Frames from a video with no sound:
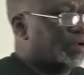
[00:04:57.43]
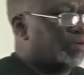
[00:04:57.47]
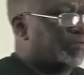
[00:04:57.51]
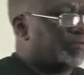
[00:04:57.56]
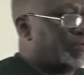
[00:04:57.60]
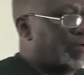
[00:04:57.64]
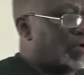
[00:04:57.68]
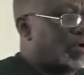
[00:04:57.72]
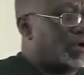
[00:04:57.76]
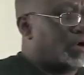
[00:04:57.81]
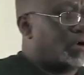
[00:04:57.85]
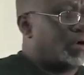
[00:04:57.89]

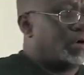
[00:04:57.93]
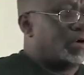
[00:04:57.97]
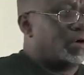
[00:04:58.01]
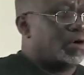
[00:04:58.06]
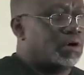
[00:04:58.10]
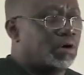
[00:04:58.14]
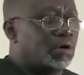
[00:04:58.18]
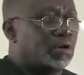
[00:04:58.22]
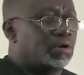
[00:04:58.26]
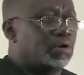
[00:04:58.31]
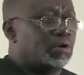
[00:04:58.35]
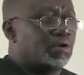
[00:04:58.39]
For
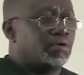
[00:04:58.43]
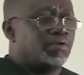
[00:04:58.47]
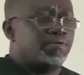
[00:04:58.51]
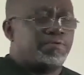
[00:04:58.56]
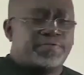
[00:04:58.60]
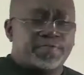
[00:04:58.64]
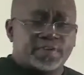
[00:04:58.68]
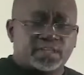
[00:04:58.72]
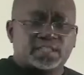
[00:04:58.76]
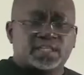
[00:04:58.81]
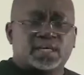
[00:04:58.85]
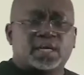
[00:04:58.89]

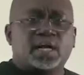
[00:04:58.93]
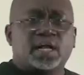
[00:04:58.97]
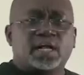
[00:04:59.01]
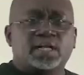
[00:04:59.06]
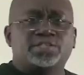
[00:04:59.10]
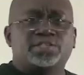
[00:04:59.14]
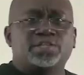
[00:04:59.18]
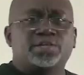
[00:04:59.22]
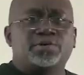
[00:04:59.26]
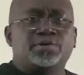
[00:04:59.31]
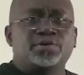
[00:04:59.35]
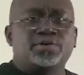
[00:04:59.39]
physical
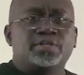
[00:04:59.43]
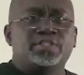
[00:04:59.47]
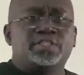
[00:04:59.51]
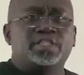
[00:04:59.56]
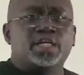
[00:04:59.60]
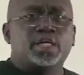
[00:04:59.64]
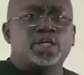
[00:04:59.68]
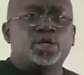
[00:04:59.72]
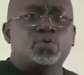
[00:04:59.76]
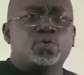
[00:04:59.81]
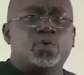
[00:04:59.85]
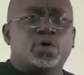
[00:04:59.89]
security,
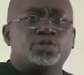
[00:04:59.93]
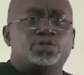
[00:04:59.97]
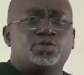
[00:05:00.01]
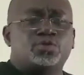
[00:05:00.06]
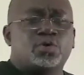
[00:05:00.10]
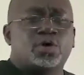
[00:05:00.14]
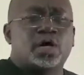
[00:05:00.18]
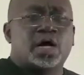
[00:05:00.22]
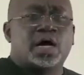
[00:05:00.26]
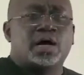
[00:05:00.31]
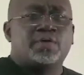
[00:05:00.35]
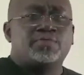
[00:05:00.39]
you want
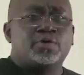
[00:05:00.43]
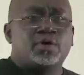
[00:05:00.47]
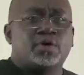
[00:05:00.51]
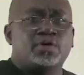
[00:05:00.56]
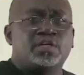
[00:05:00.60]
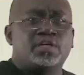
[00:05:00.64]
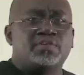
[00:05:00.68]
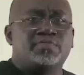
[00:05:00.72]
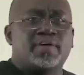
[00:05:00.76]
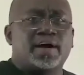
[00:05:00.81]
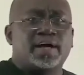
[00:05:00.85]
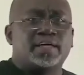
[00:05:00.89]
to have your
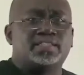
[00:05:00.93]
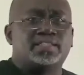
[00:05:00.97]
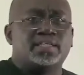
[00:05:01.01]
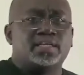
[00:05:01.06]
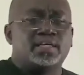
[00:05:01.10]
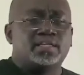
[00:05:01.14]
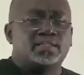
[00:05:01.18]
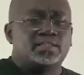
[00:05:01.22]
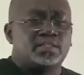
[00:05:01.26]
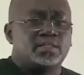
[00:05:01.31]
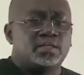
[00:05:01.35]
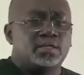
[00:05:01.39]

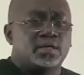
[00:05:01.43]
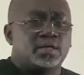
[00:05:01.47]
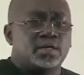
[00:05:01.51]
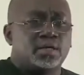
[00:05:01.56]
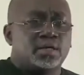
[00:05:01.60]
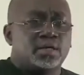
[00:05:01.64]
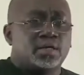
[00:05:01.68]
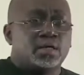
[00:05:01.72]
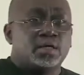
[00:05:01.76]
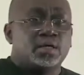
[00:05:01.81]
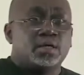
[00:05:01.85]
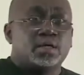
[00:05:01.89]
devices
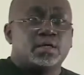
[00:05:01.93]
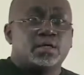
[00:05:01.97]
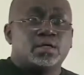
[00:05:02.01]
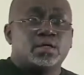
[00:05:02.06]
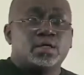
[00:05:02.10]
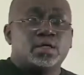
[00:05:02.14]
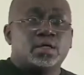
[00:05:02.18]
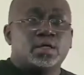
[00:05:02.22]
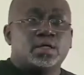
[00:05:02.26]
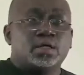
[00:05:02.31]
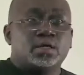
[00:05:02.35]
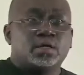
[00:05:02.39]

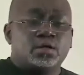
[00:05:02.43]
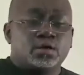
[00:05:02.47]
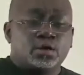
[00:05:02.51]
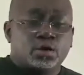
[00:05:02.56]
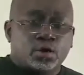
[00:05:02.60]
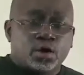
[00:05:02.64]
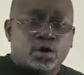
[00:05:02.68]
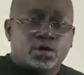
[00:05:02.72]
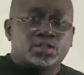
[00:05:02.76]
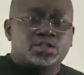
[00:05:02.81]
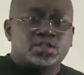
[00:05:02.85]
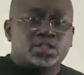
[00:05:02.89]

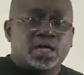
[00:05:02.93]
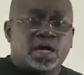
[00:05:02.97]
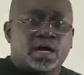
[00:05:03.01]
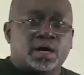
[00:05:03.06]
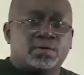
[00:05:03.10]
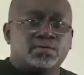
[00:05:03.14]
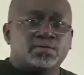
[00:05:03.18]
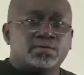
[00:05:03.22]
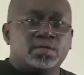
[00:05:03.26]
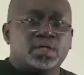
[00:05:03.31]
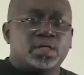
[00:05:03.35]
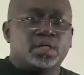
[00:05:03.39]
locked
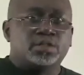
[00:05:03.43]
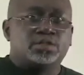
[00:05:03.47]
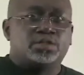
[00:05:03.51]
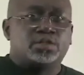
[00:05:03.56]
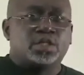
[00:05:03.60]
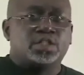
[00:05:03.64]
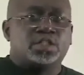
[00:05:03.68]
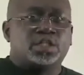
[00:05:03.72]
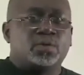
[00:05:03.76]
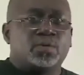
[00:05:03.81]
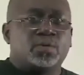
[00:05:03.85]
down in such